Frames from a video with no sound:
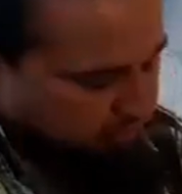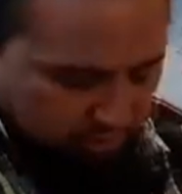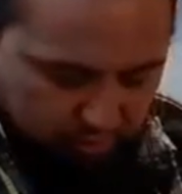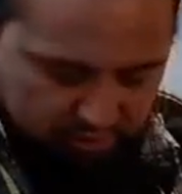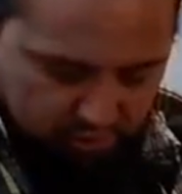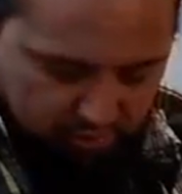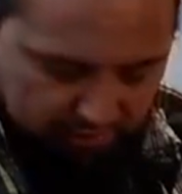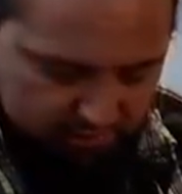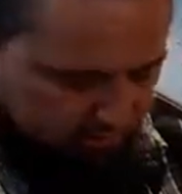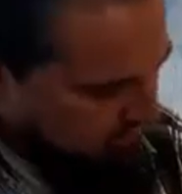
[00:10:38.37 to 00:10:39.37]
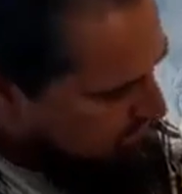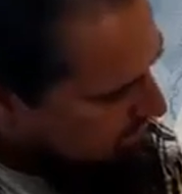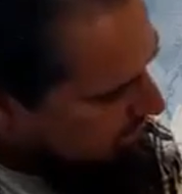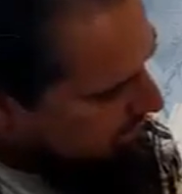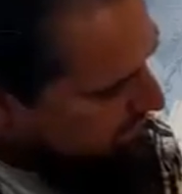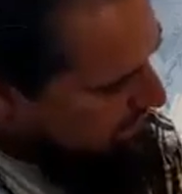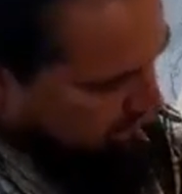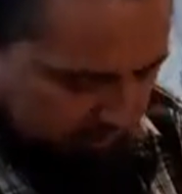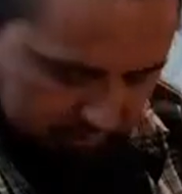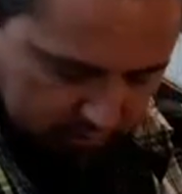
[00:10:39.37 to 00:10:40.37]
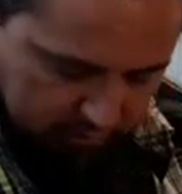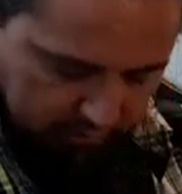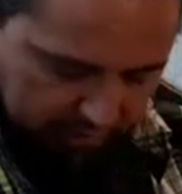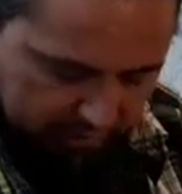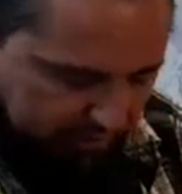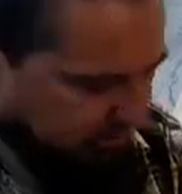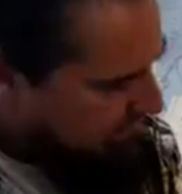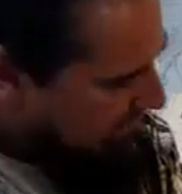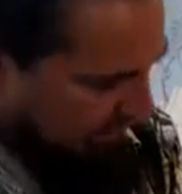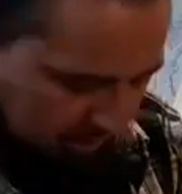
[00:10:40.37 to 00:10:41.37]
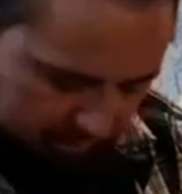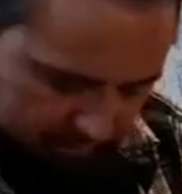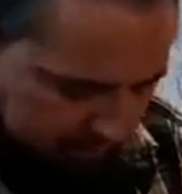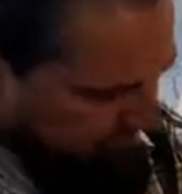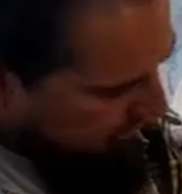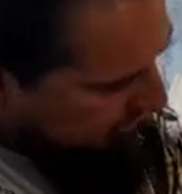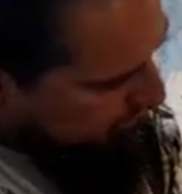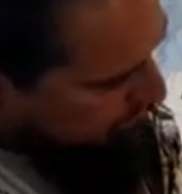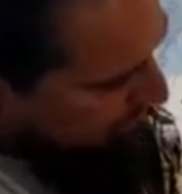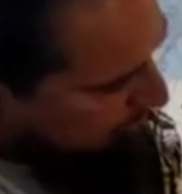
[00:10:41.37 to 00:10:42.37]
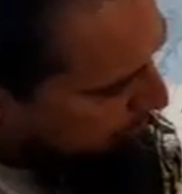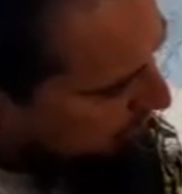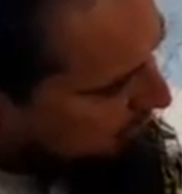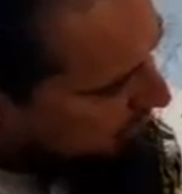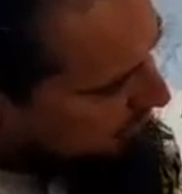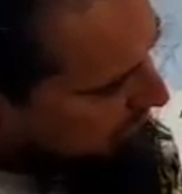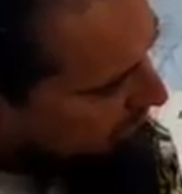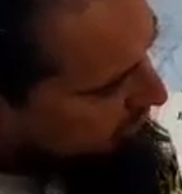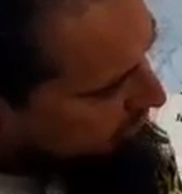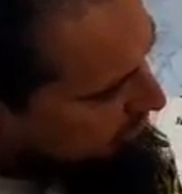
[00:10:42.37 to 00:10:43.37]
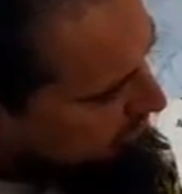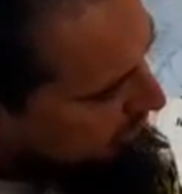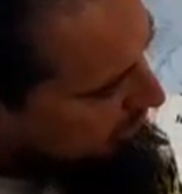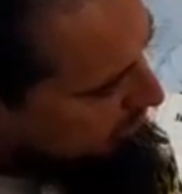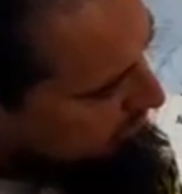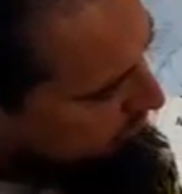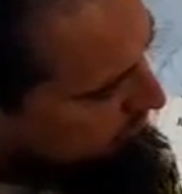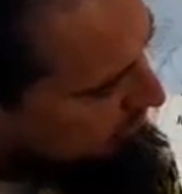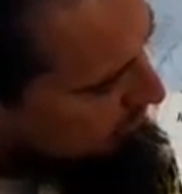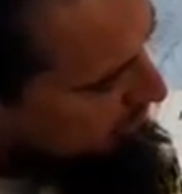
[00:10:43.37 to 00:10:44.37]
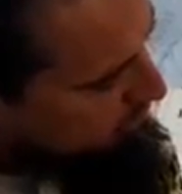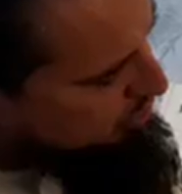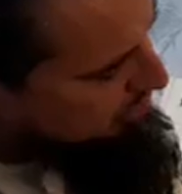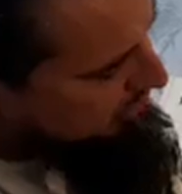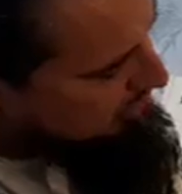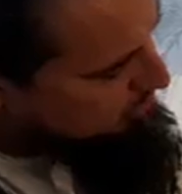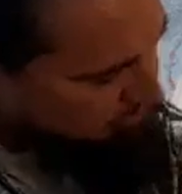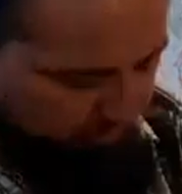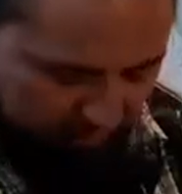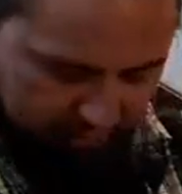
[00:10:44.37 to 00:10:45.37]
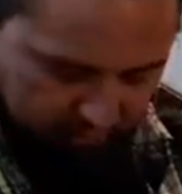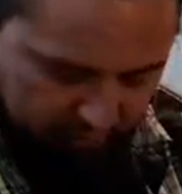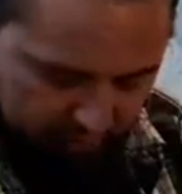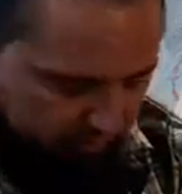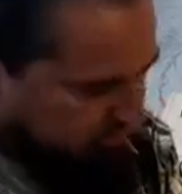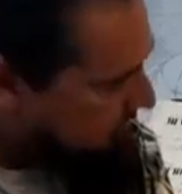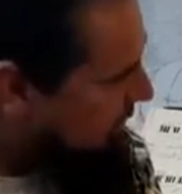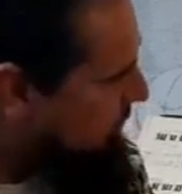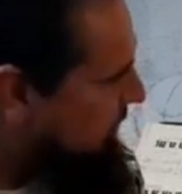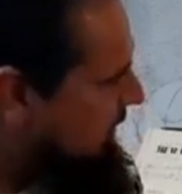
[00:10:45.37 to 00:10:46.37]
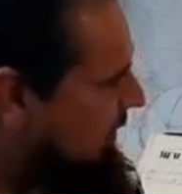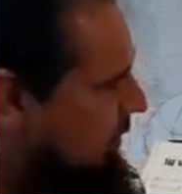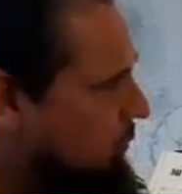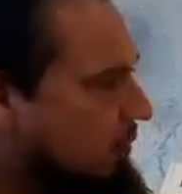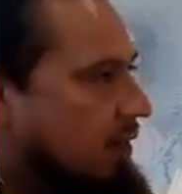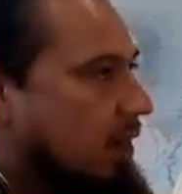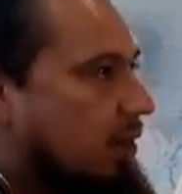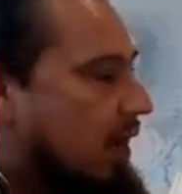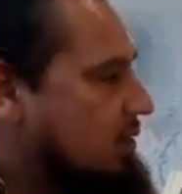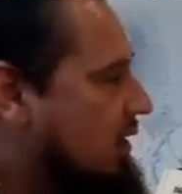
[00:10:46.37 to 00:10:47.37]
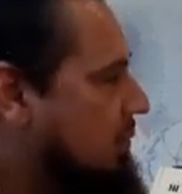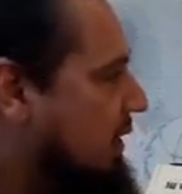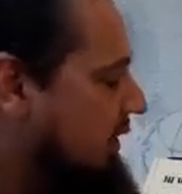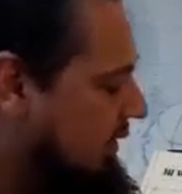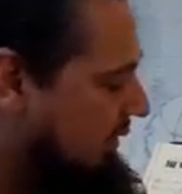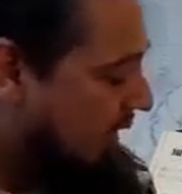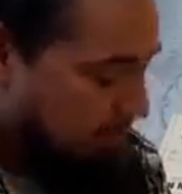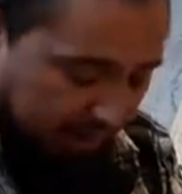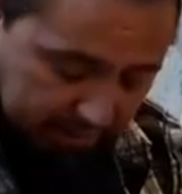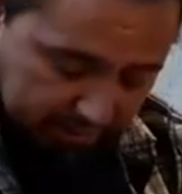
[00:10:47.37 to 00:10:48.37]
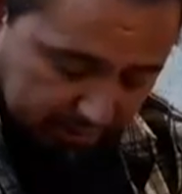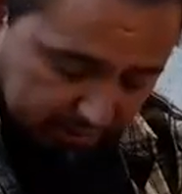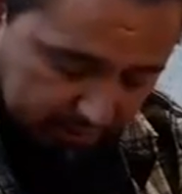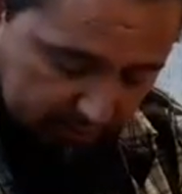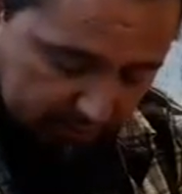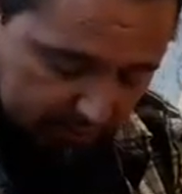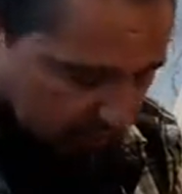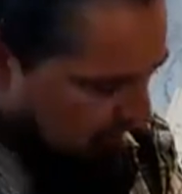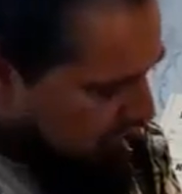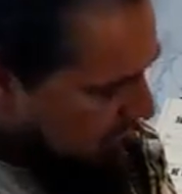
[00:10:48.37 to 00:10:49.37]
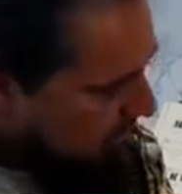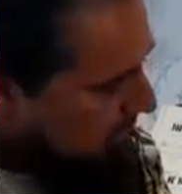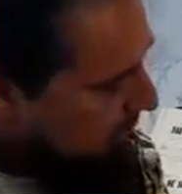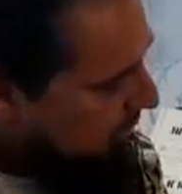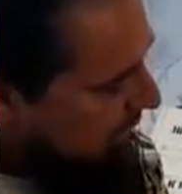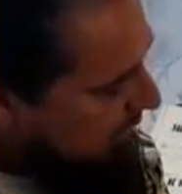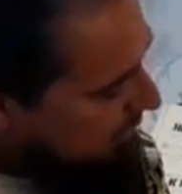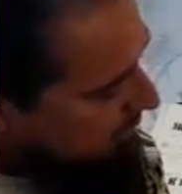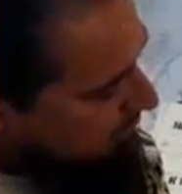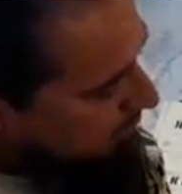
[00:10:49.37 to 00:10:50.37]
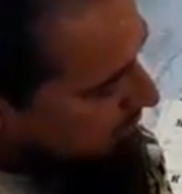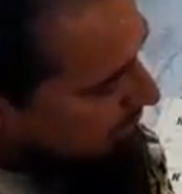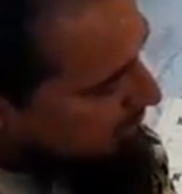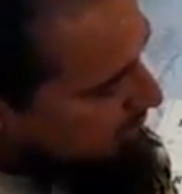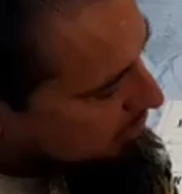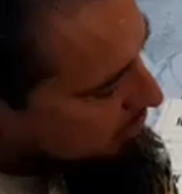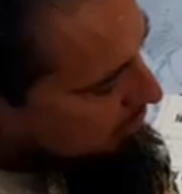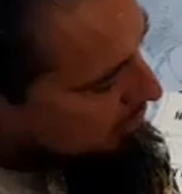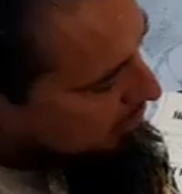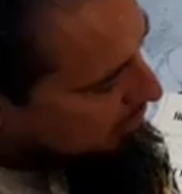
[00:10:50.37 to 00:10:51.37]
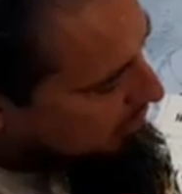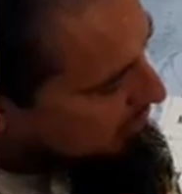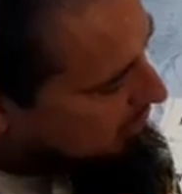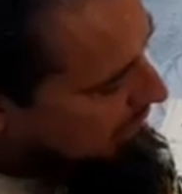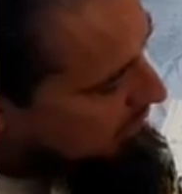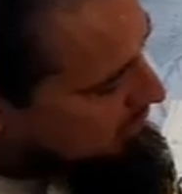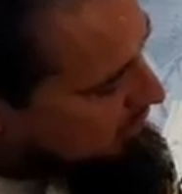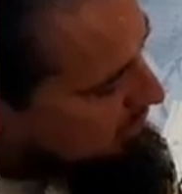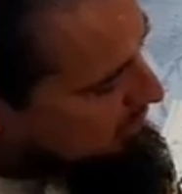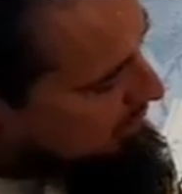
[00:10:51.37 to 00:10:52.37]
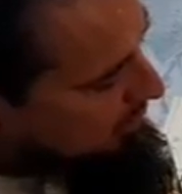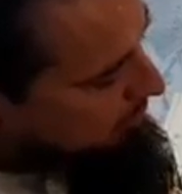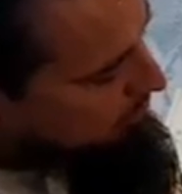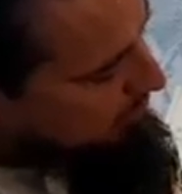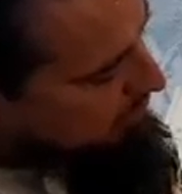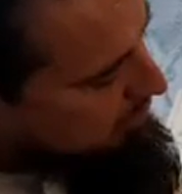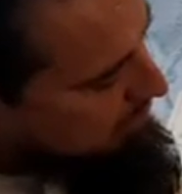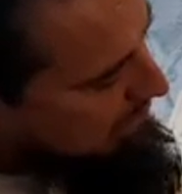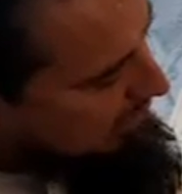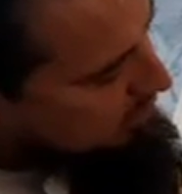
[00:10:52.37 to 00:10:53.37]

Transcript: 3 strings, right? That's an A. But by pressing this other strings, we create different notes, and we are actually making an A minor, right? But in this case, the last